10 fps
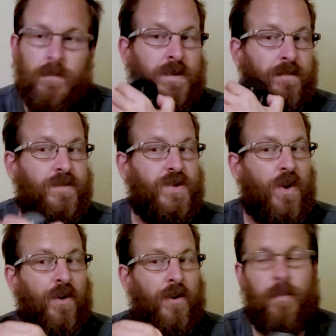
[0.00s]
some
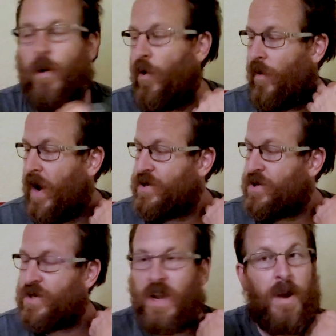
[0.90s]
circular
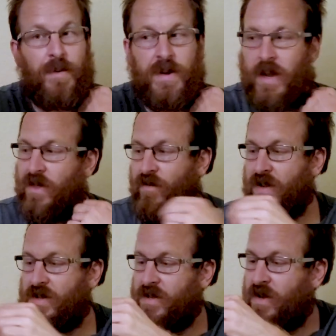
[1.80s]
polarizers to kind of protect the
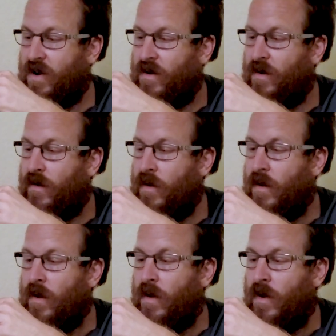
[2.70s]
lenses there.
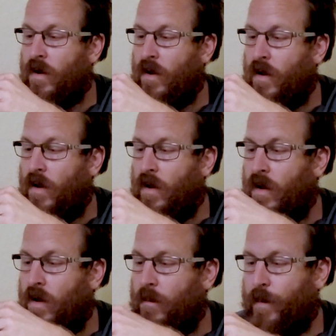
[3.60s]

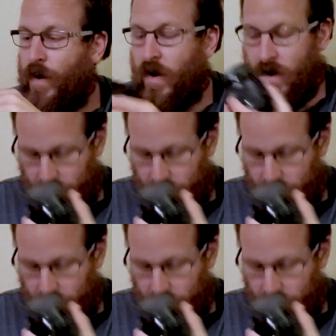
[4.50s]
But